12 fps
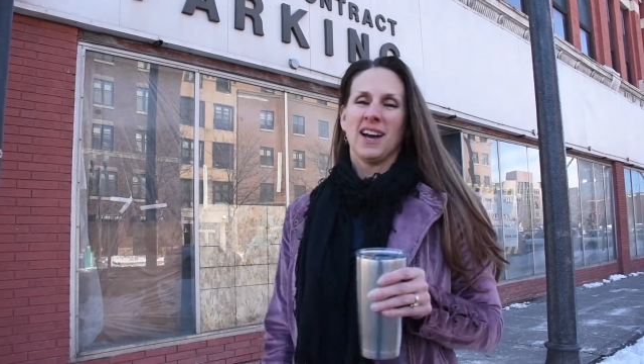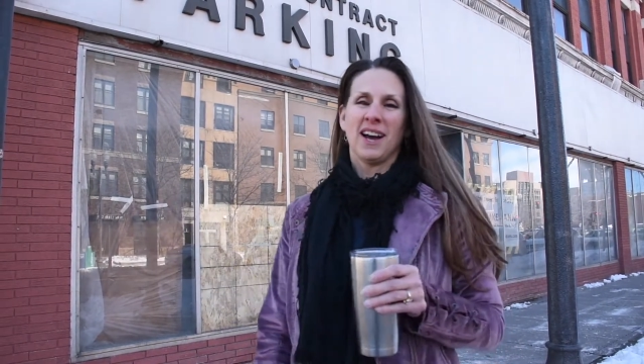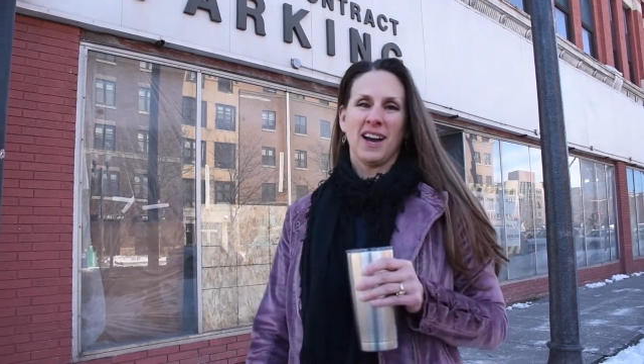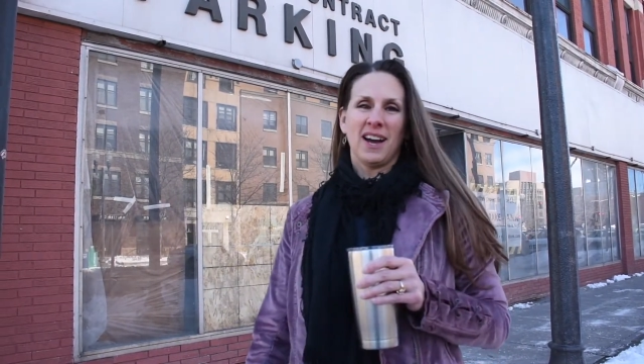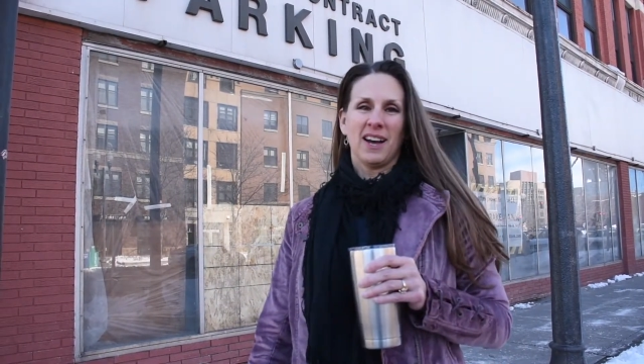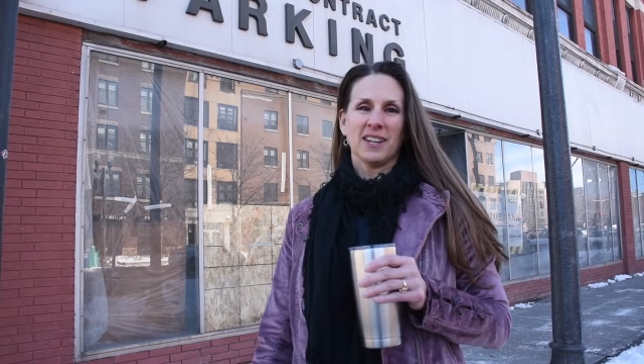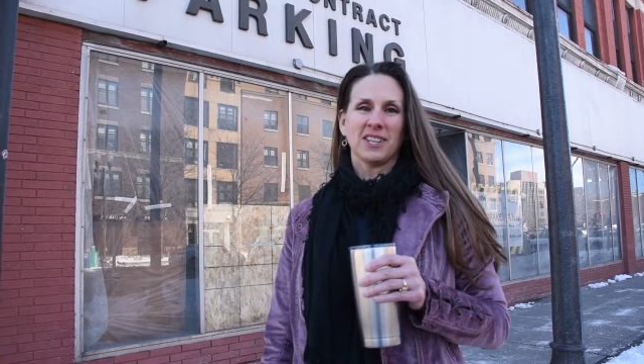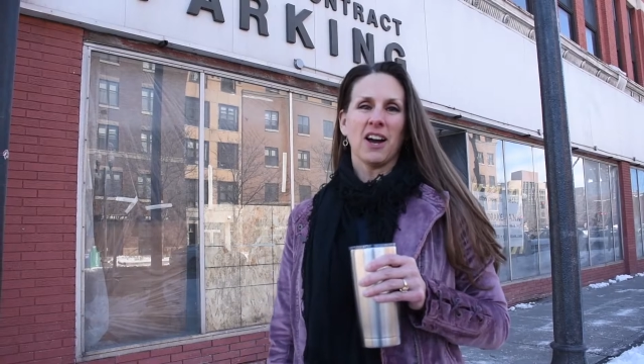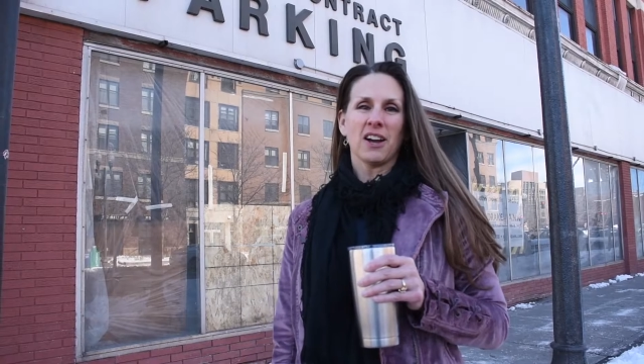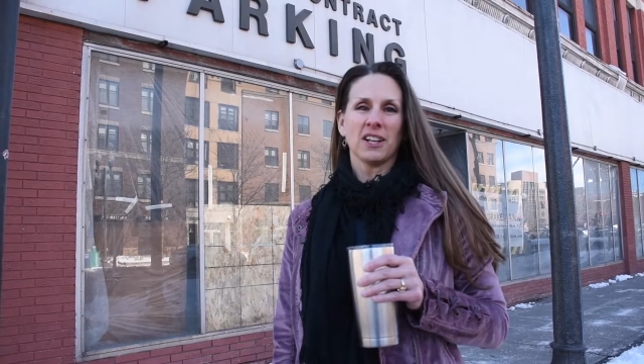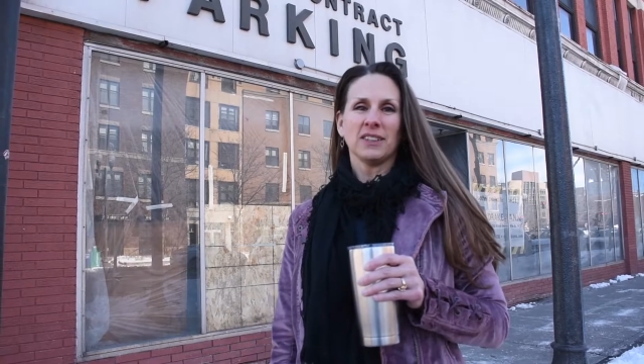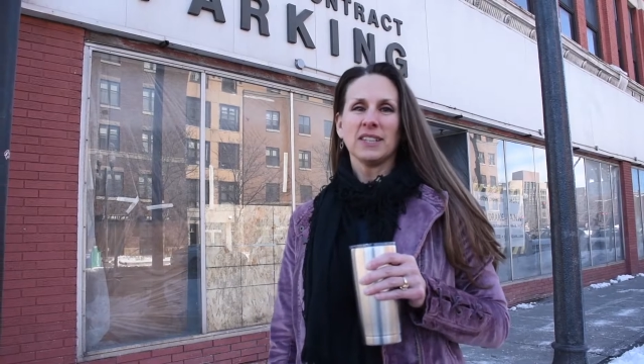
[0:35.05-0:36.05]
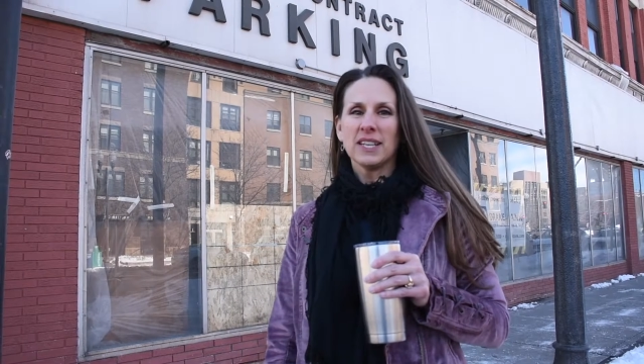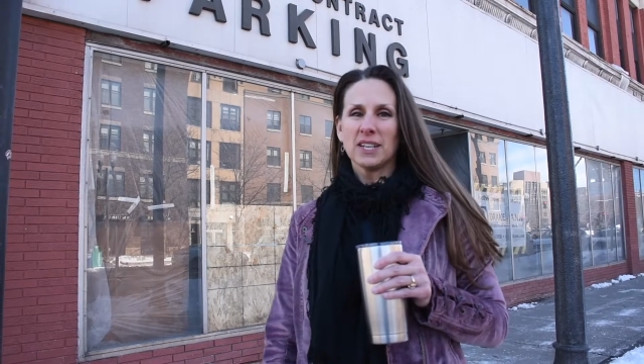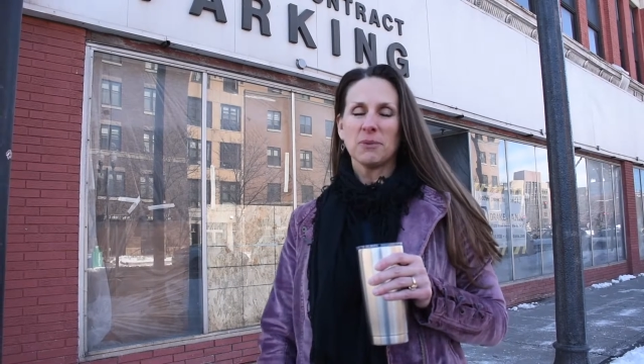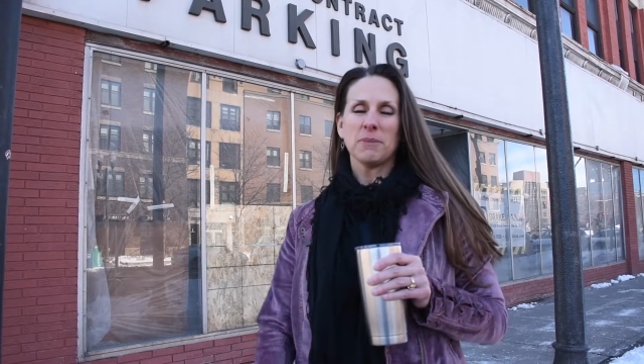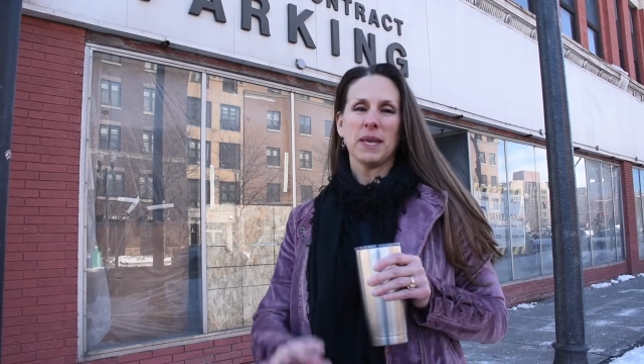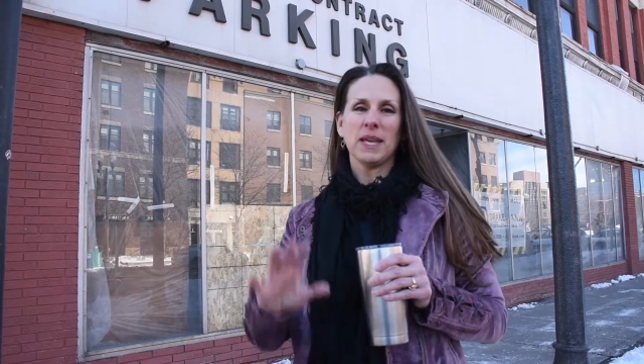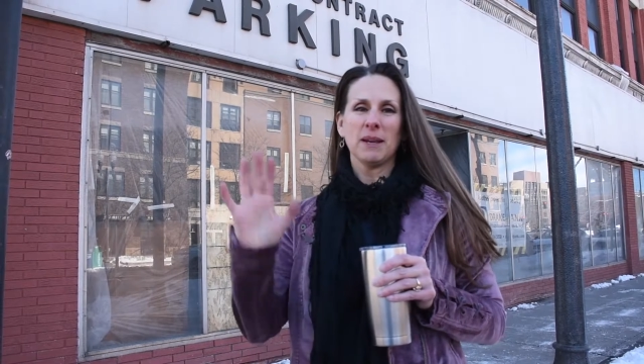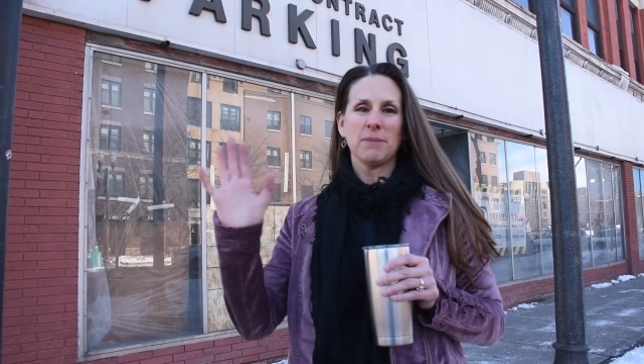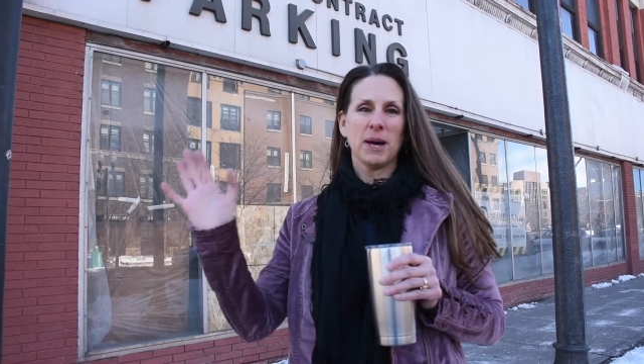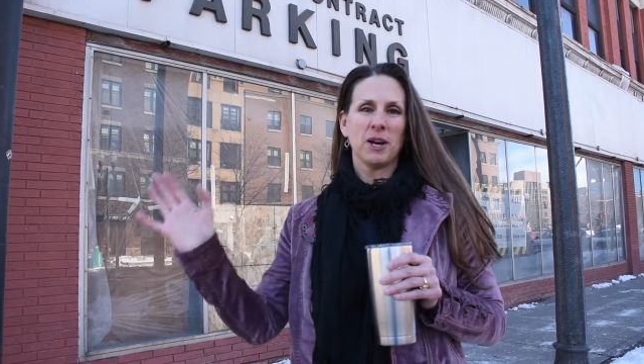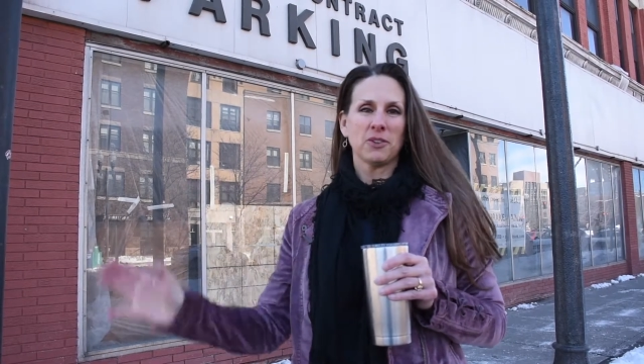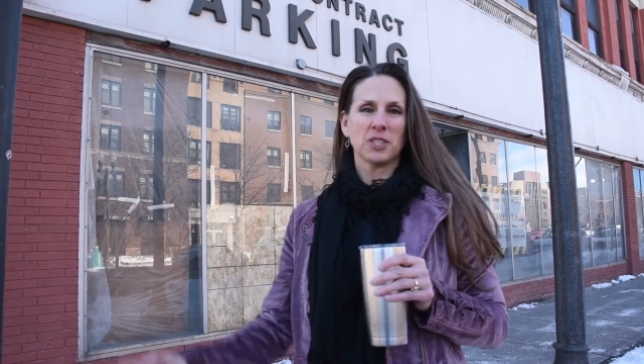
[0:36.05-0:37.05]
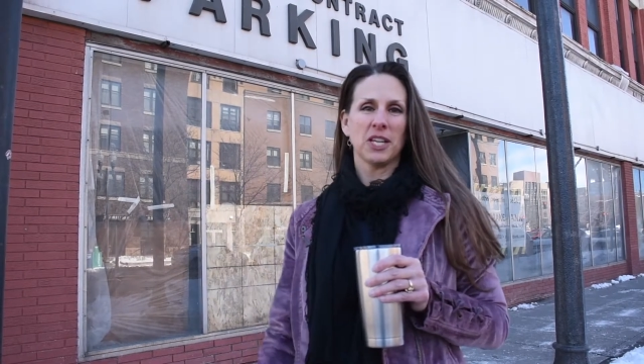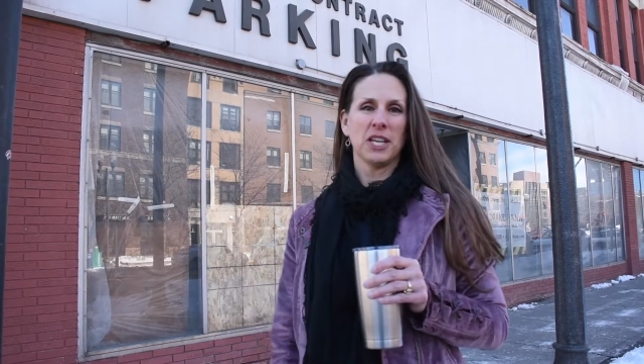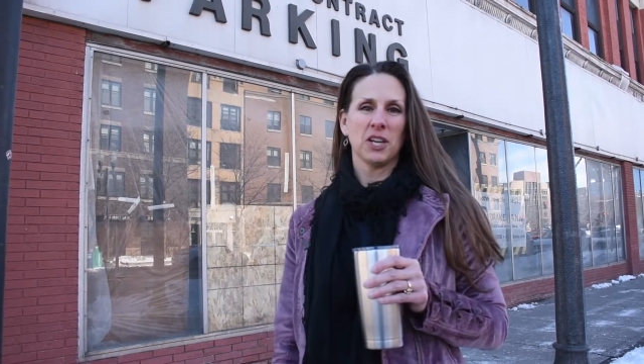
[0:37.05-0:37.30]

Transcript: talk a little bit about